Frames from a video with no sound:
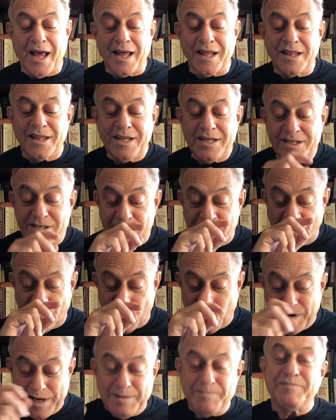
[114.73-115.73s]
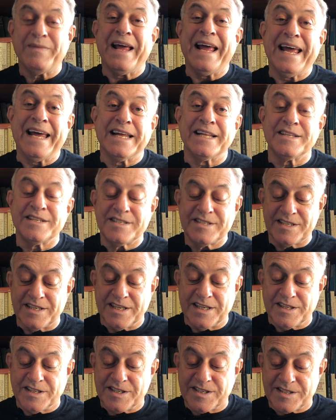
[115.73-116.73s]
This story ends
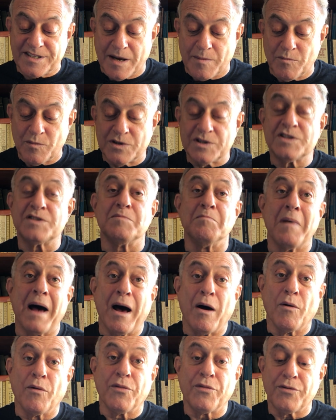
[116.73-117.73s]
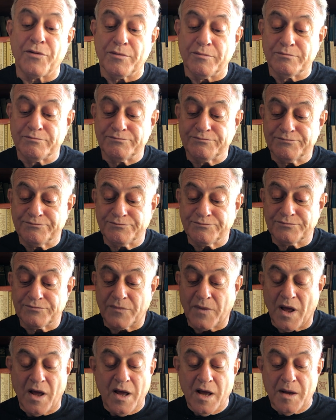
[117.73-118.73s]
in someone's mouth,
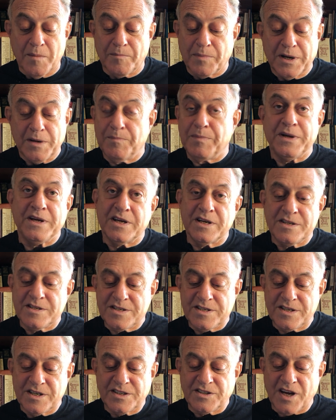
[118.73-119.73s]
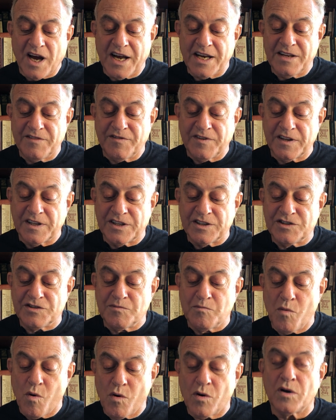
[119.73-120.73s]
but it begins in a tiny village
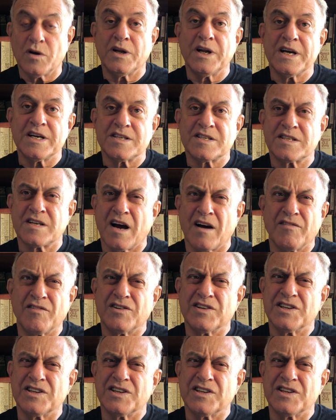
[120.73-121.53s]
more or less covered